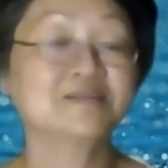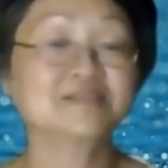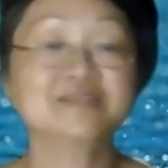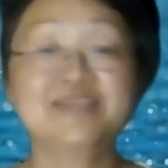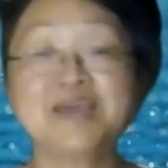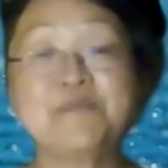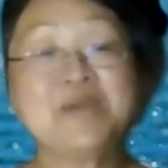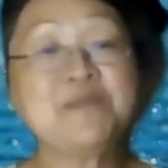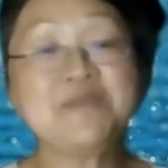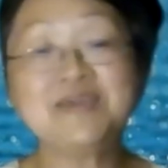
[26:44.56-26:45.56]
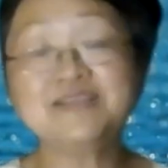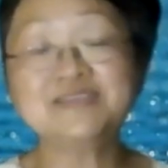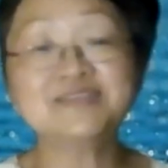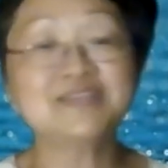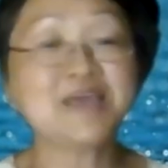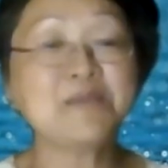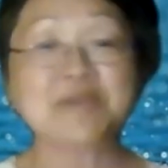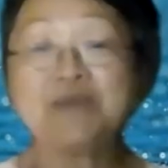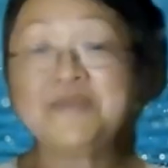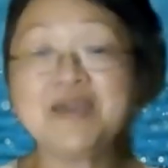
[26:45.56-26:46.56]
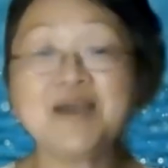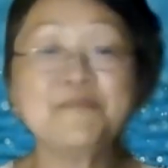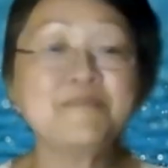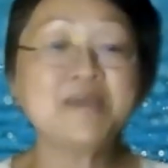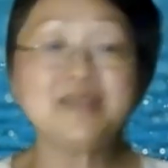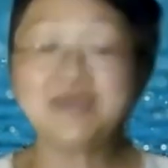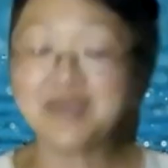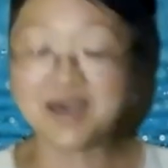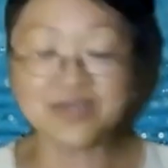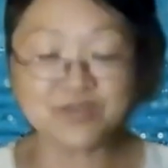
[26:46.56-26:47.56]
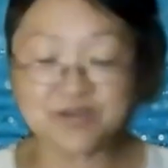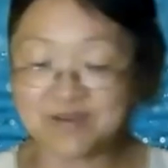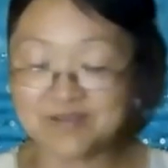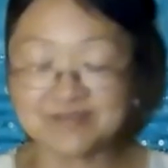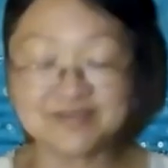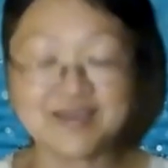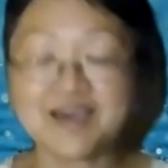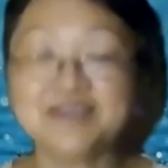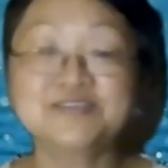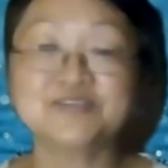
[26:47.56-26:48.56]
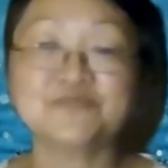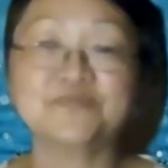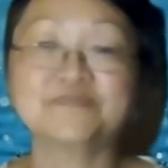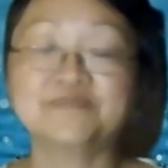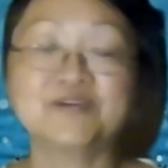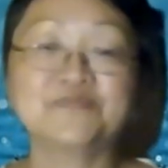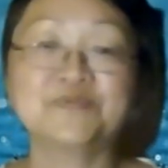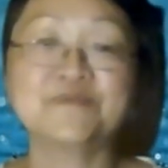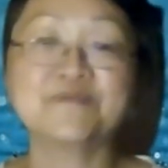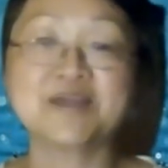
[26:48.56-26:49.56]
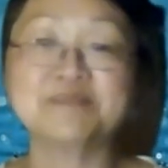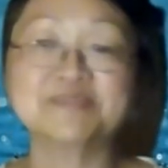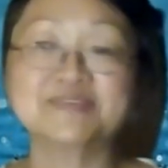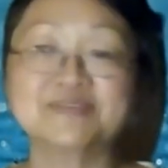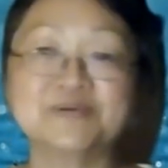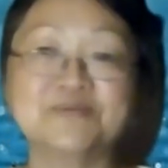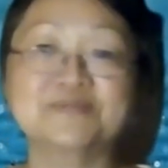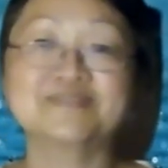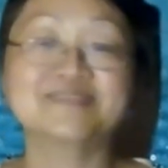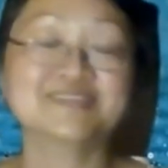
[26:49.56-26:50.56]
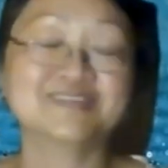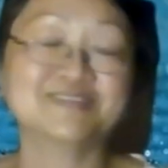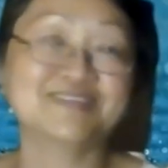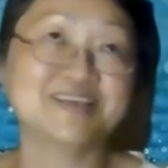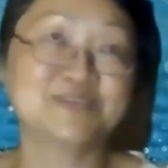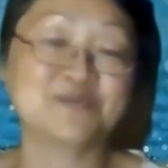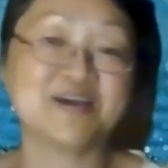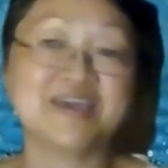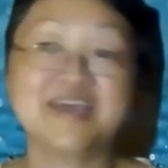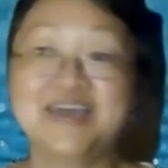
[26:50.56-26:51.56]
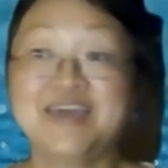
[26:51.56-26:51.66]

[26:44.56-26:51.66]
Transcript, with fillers: Yeah. There may be many other kinds of programs. So that's why